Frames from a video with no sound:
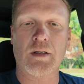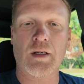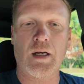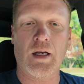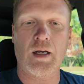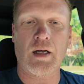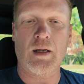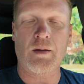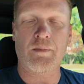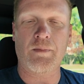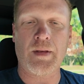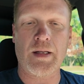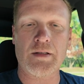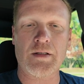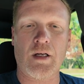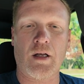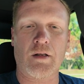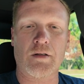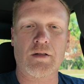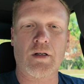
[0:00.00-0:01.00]
Um,
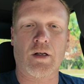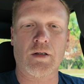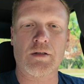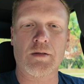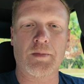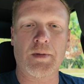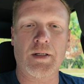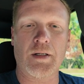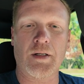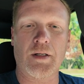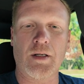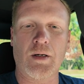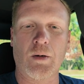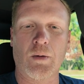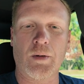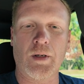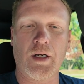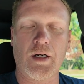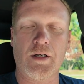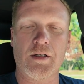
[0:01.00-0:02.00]
that's all ultimately the
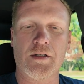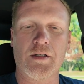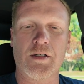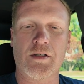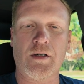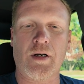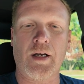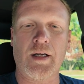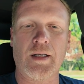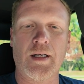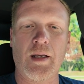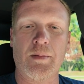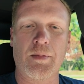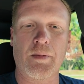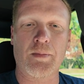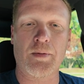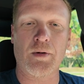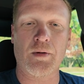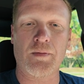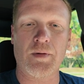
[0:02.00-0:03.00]
goal here, is to try and keep
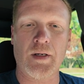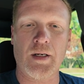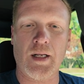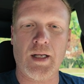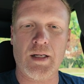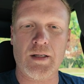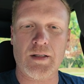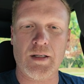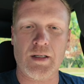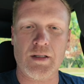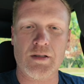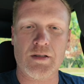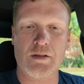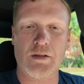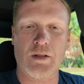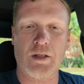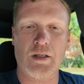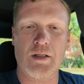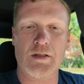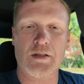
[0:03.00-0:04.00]
improving, to get things
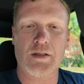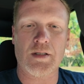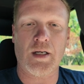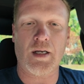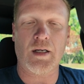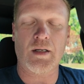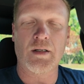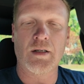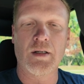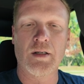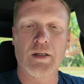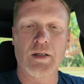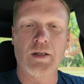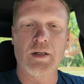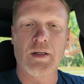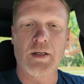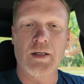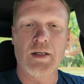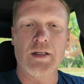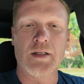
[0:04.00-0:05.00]
so that it's uh,
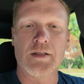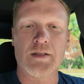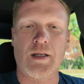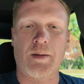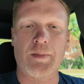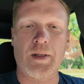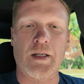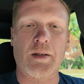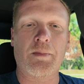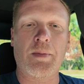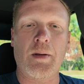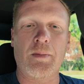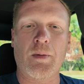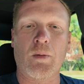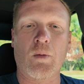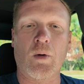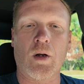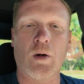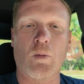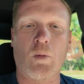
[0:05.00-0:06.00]
something that
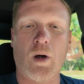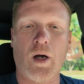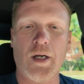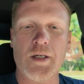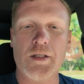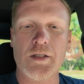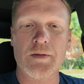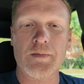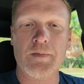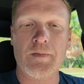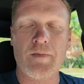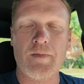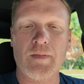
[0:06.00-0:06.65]
people want to watch.